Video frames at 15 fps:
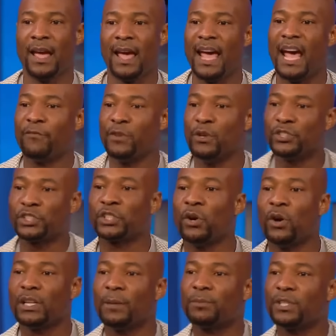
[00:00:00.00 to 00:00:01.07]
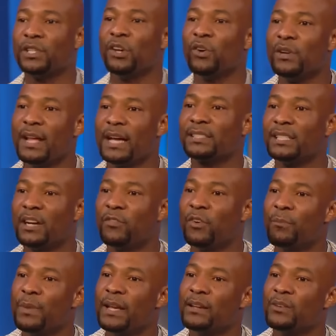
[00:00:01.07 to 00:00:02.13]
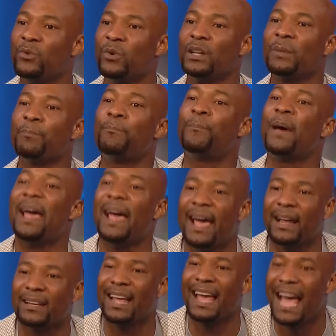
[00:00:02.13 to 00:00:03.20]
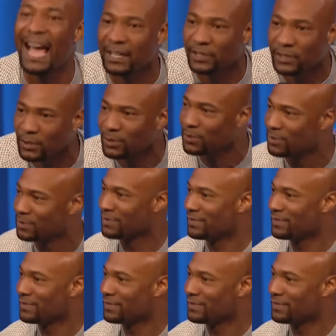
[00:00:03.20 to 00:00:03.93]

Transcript: have you showing up to your next level meeting with a bad attitude.